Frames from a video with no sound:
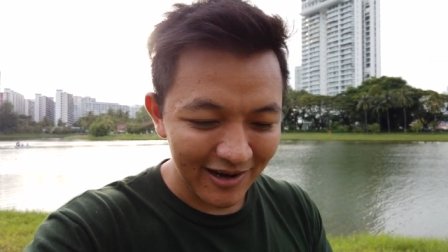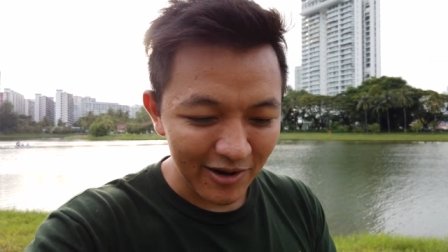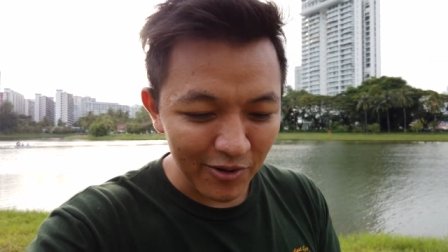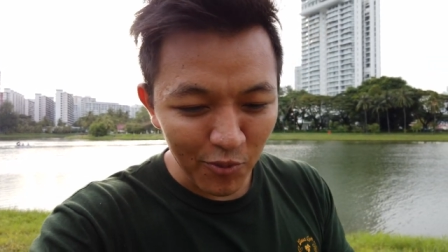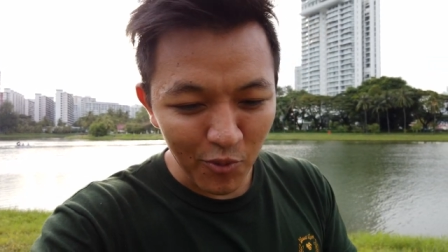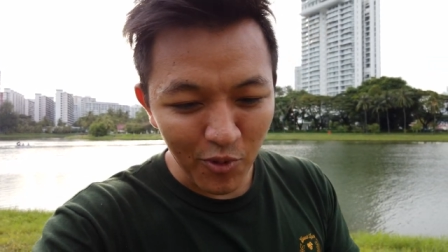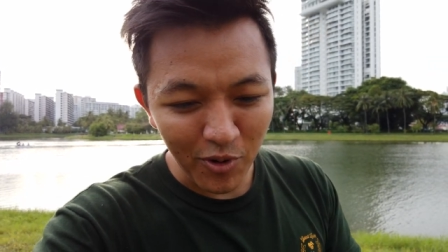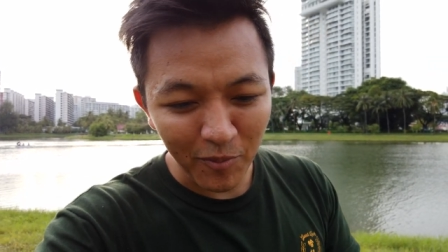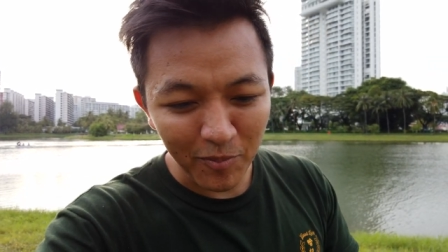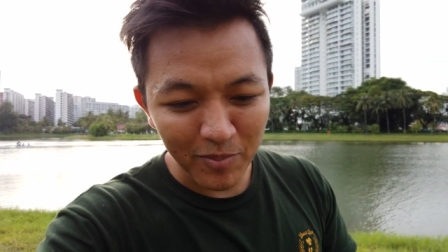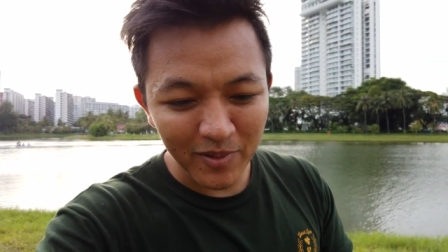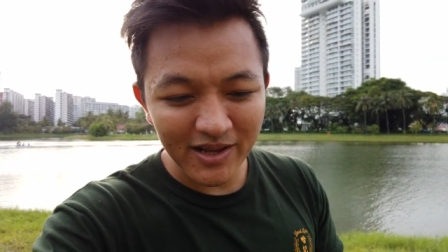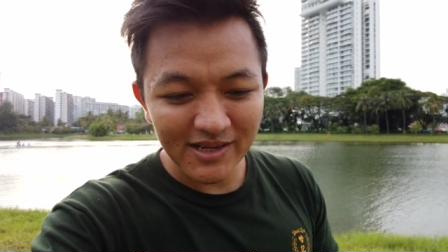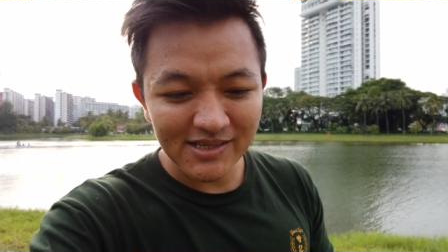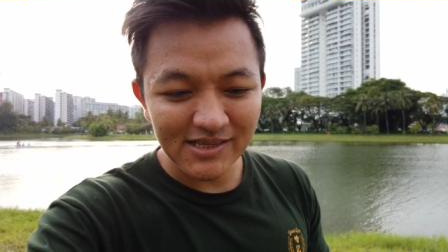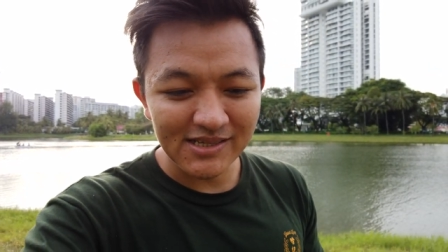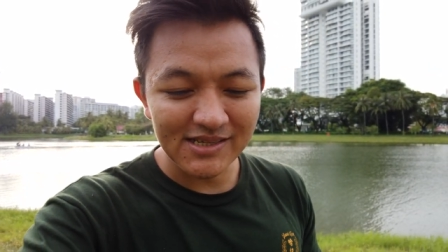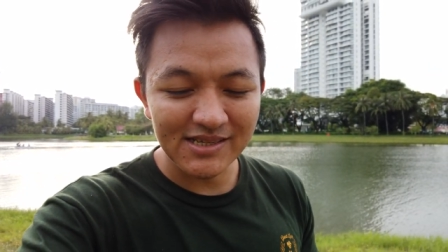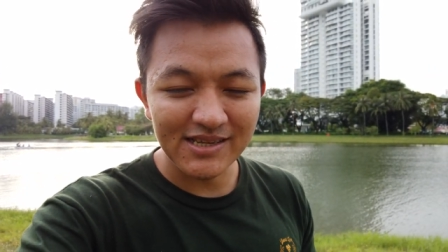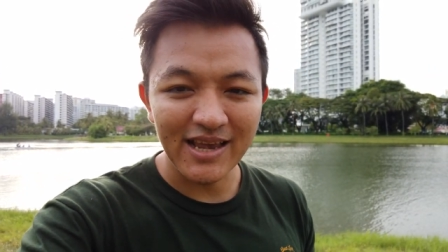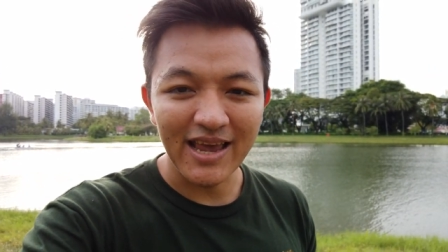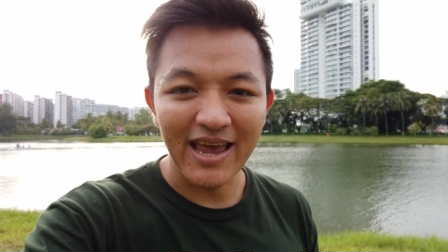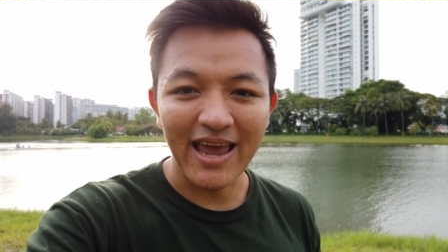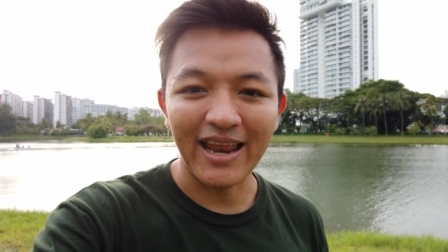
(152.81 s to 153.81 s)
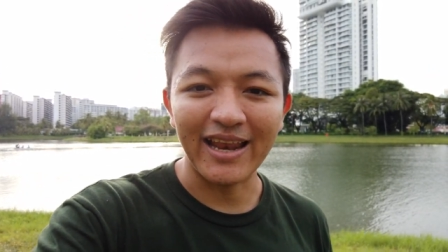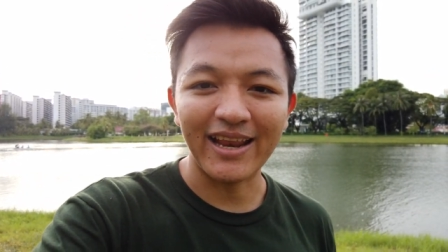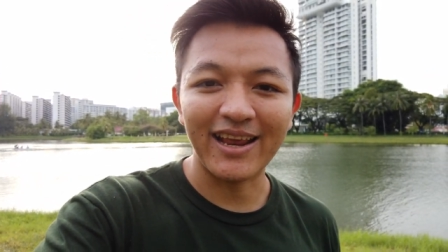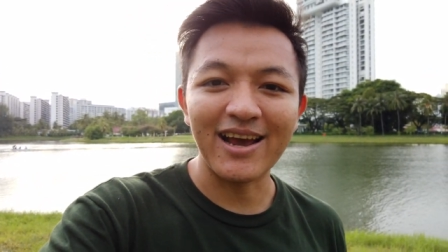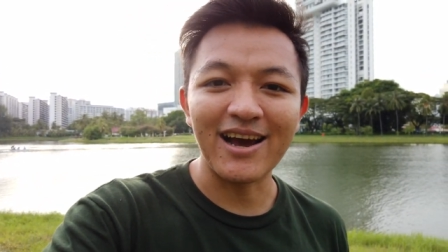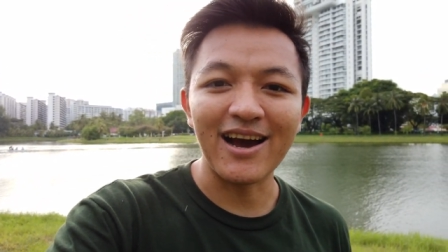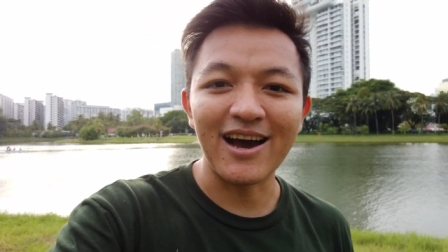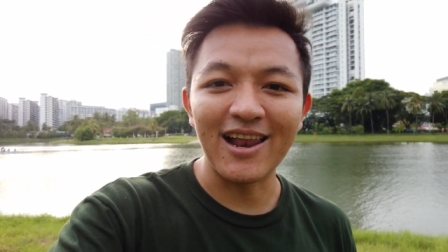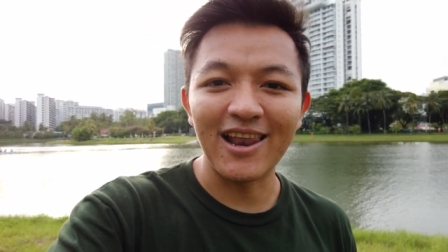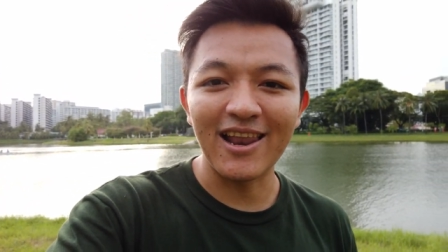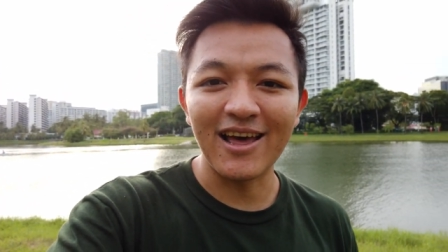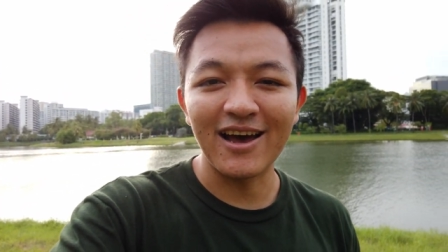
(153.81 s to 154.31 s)
her workplace is
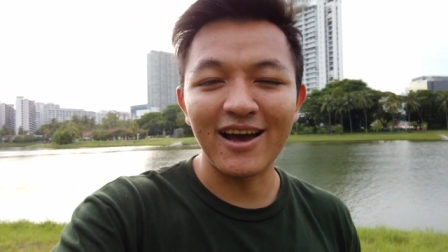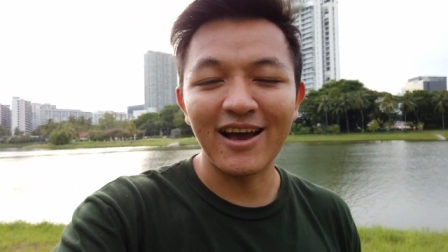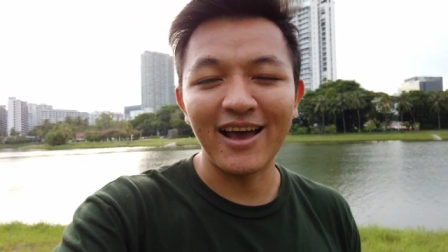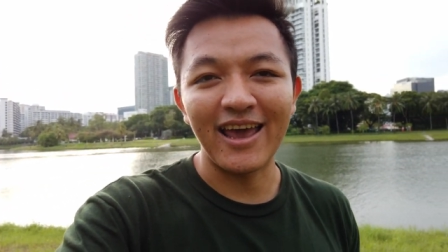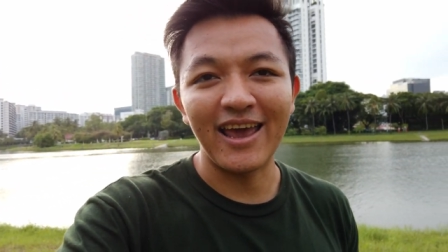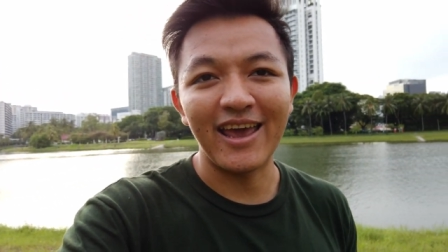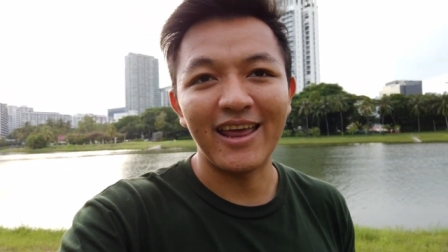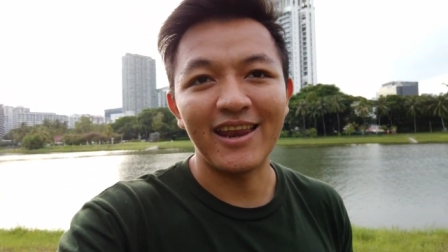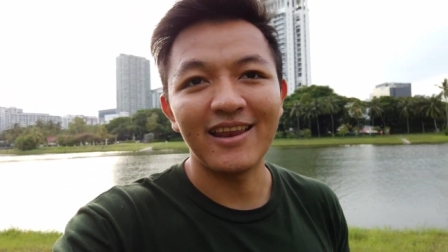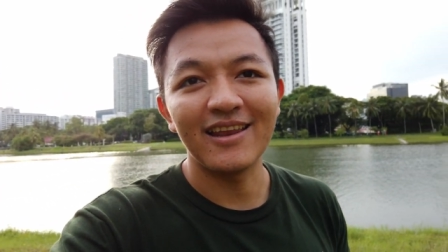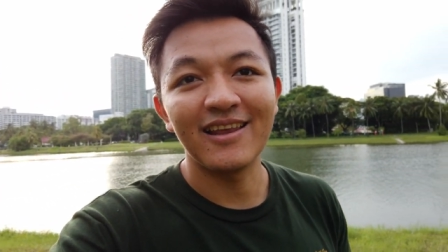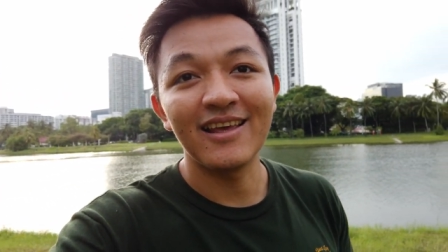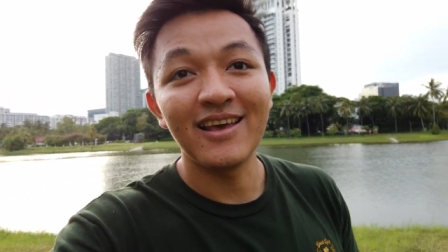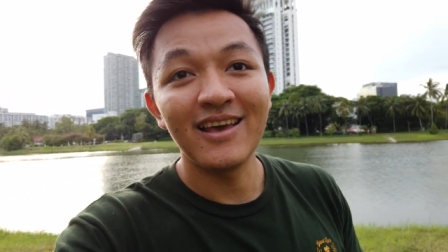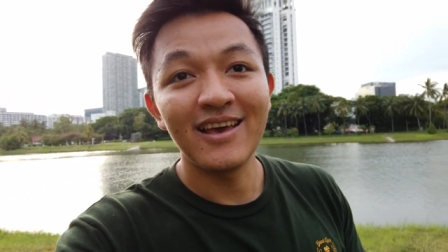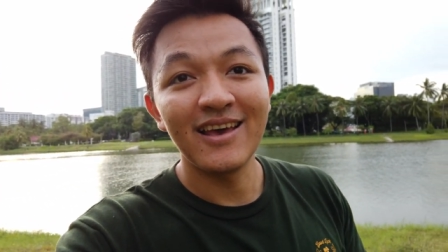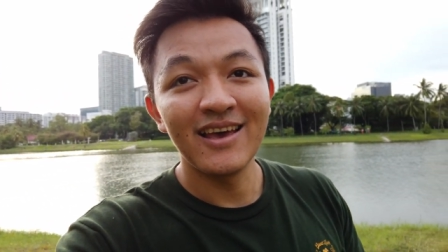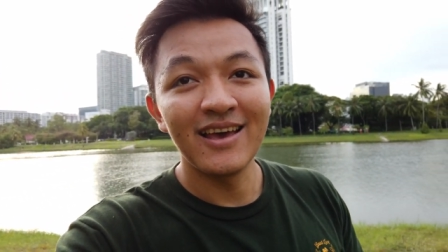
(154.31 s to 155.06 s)
at Kallang and